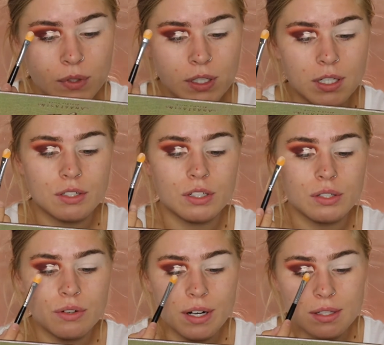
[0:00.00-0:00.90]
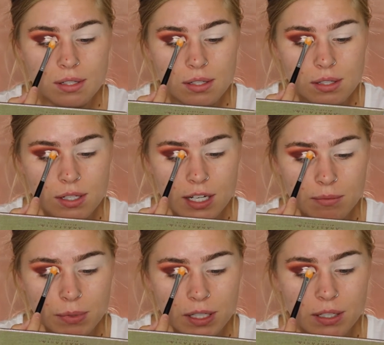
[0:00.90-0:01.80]
And just try to
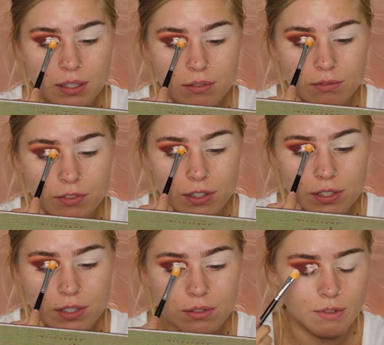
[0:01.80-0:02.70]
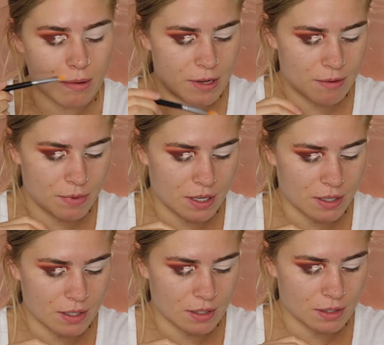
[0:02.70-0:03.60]
stamp it versus rub it,
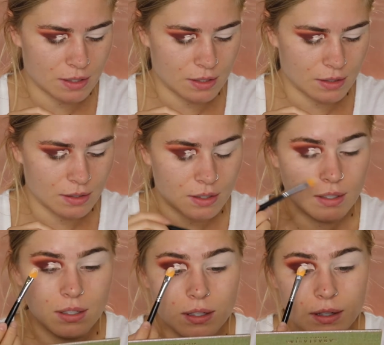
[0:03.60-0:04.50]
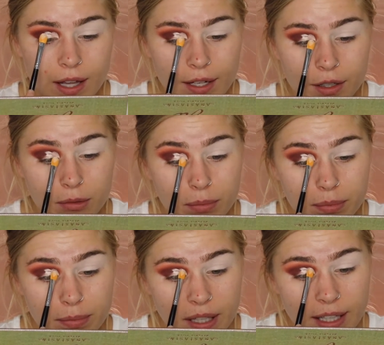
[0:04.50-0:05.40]
because then you'll
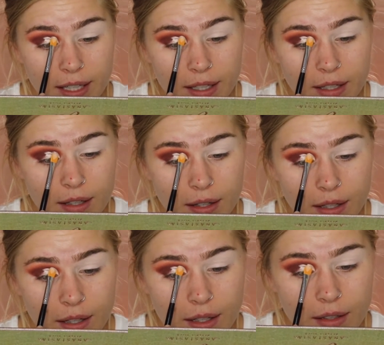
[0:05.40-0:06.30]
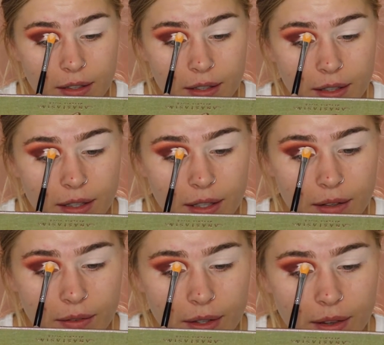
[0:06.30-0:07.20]
blend the color
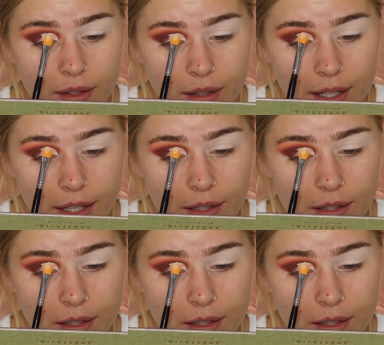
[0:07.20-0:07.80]
in with the light